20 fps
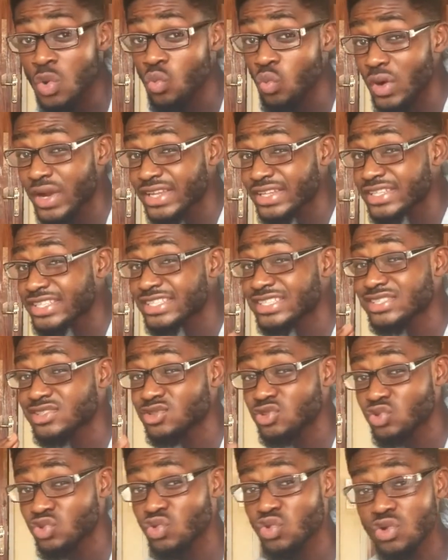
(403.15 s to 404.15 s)
what you need
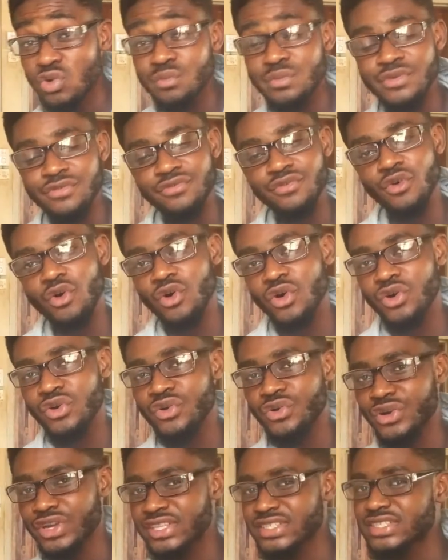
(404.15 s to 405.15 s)
to know before
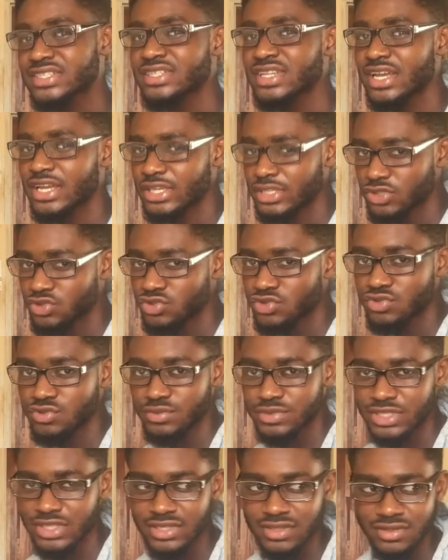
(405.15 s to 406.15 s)
creating a
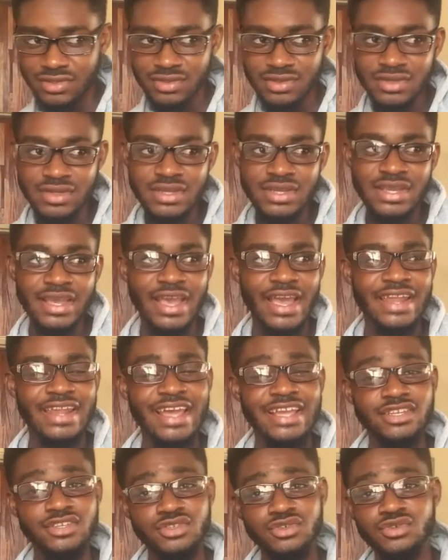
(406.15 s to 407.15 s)
YouTube channel, and
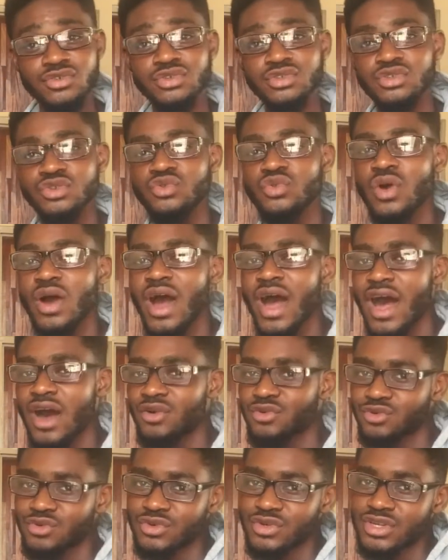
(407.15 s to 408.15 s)
I showed you
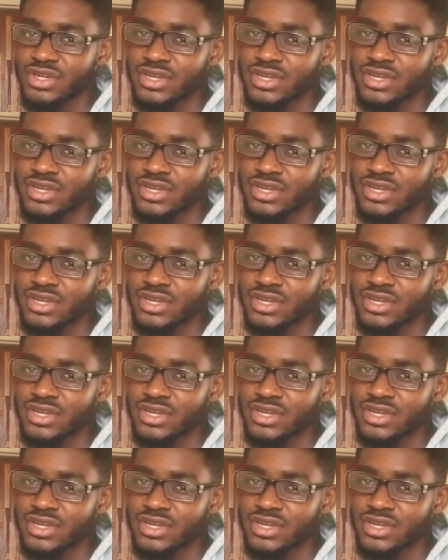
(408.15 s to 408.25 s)
how